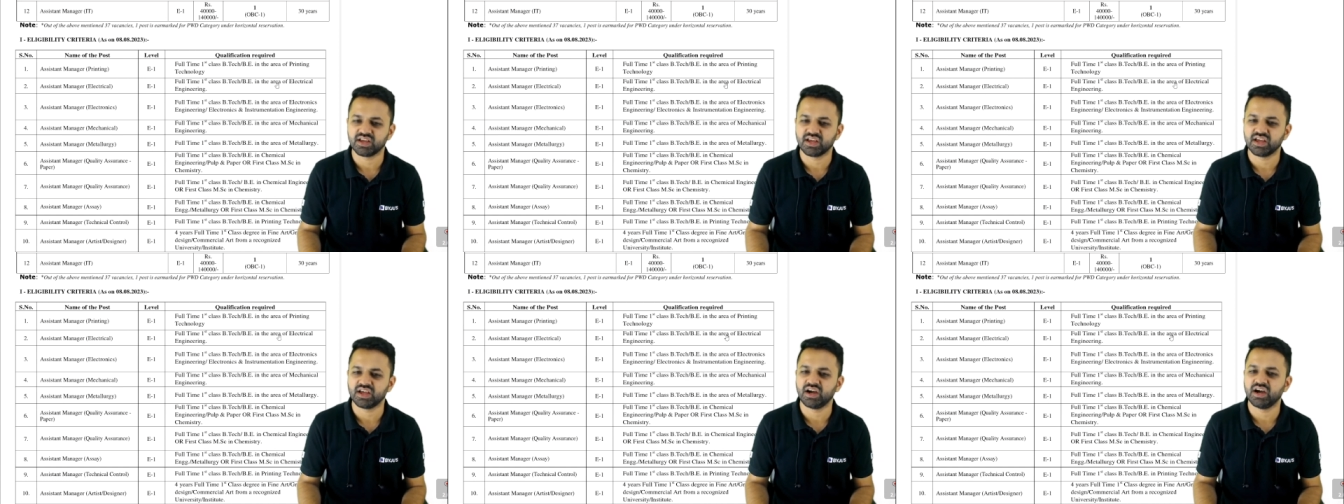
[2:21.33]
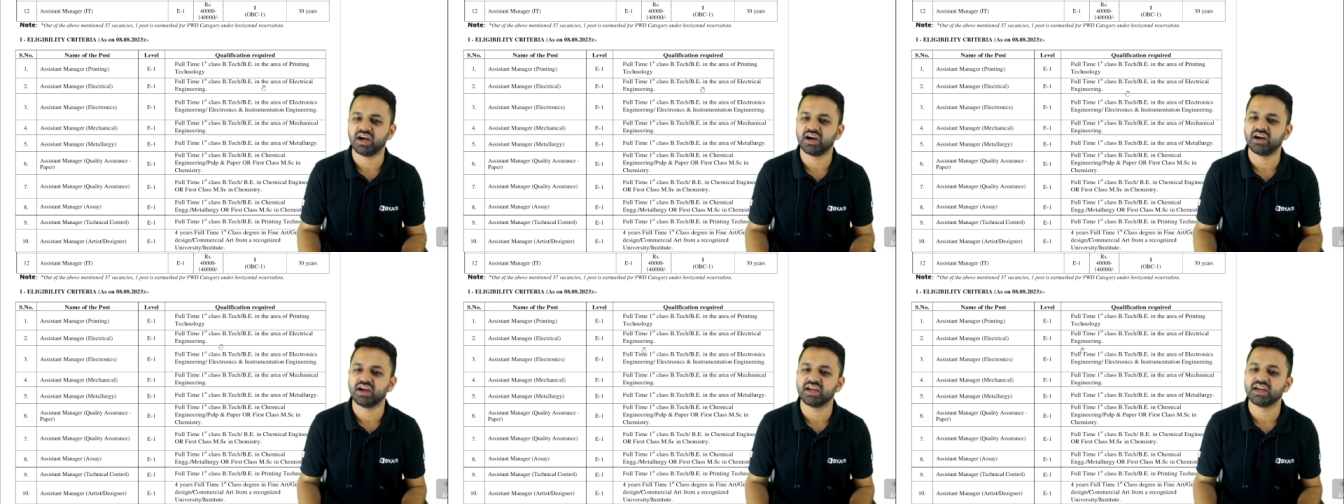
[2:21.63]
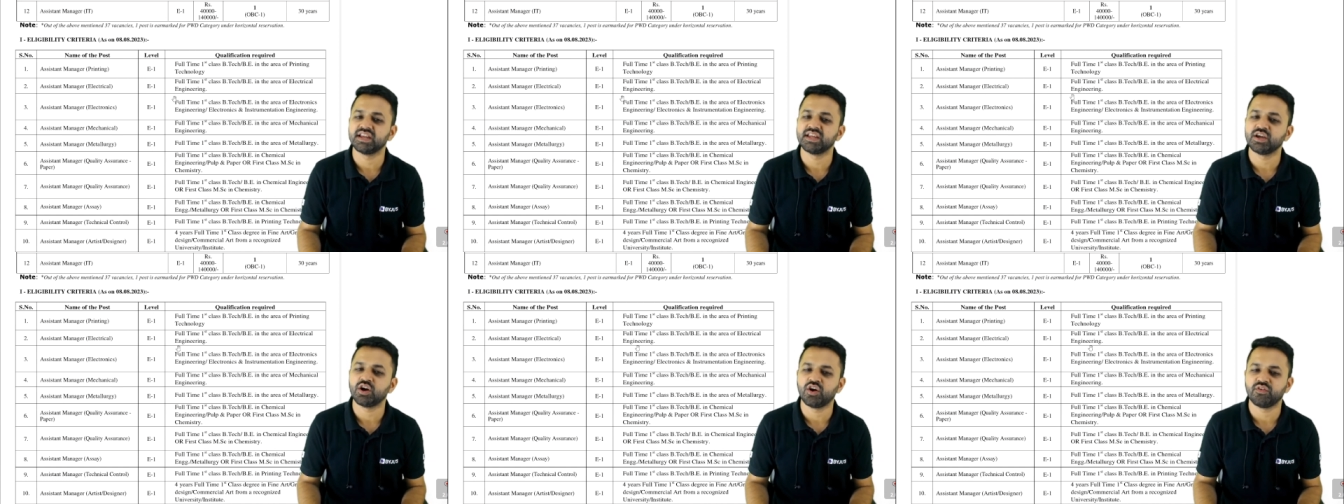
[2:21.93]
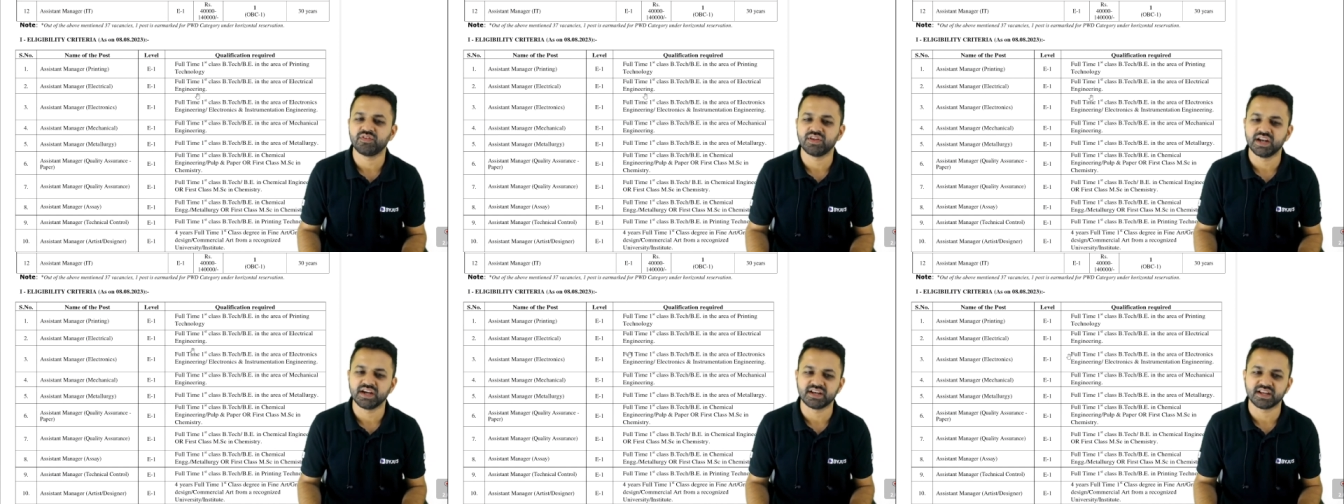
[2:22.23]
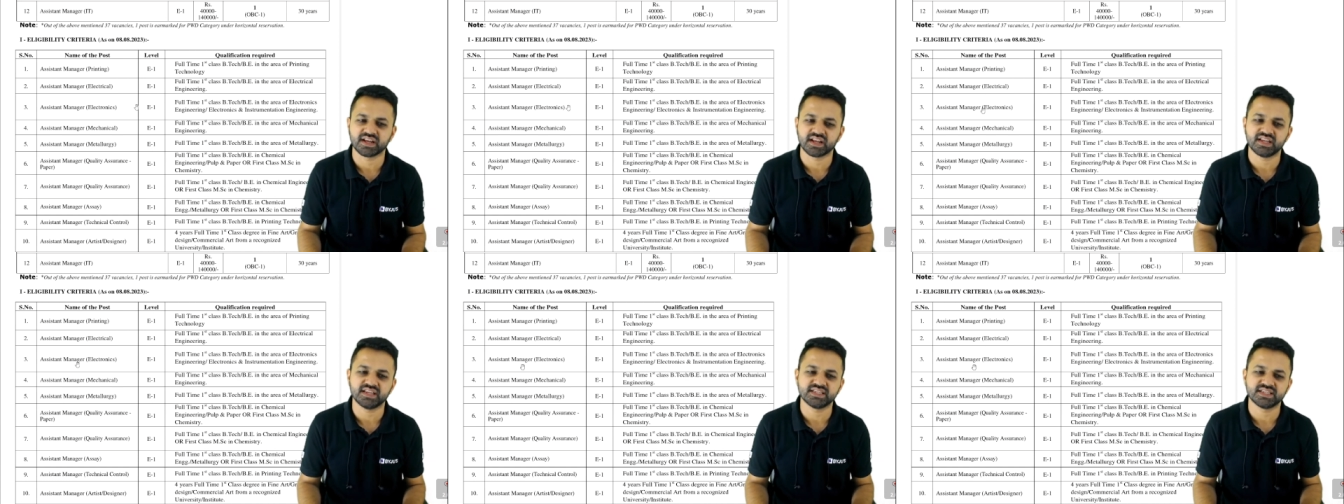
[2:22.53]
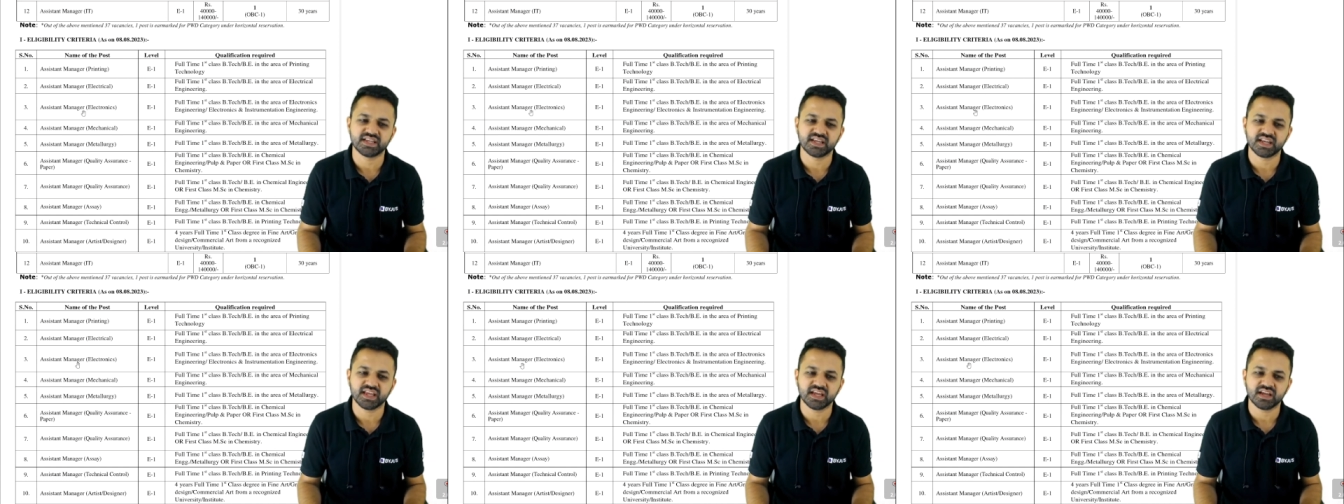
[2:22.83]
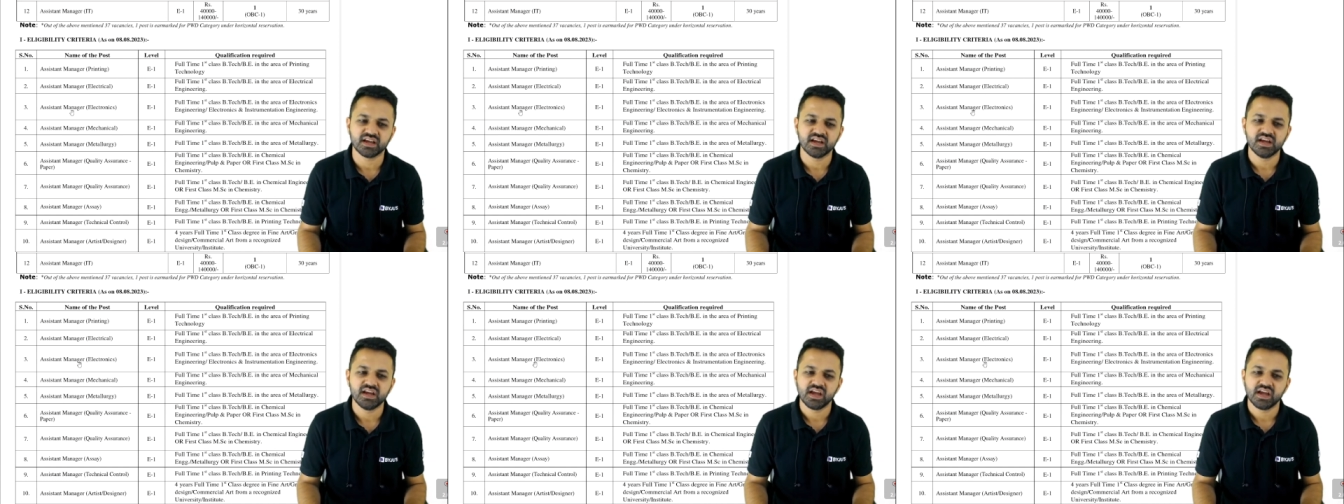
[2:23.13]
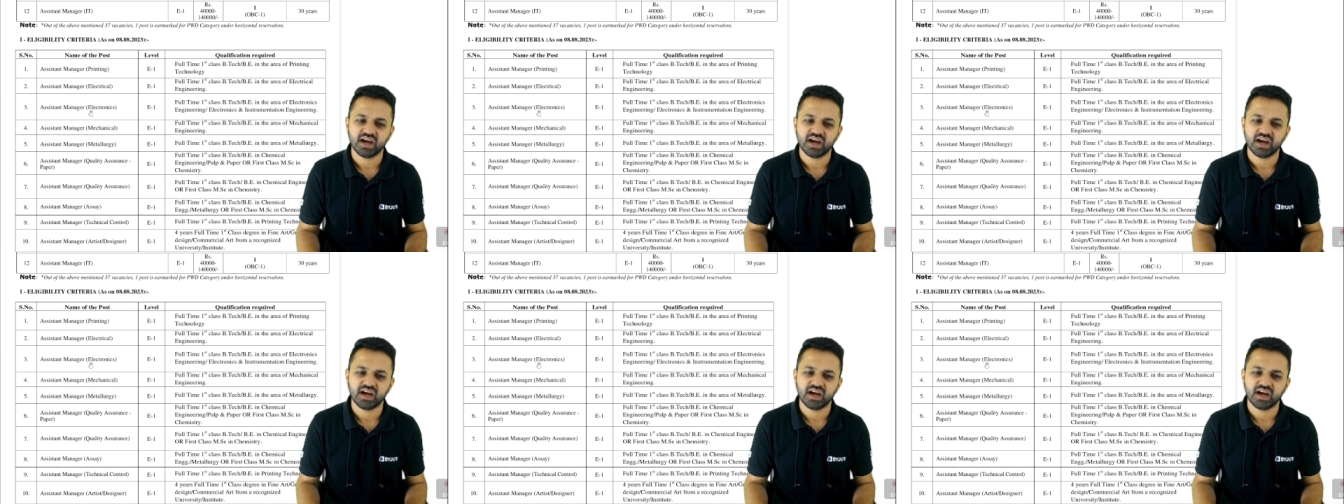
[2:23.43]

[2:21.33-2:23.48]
uh, area of electrical engineering,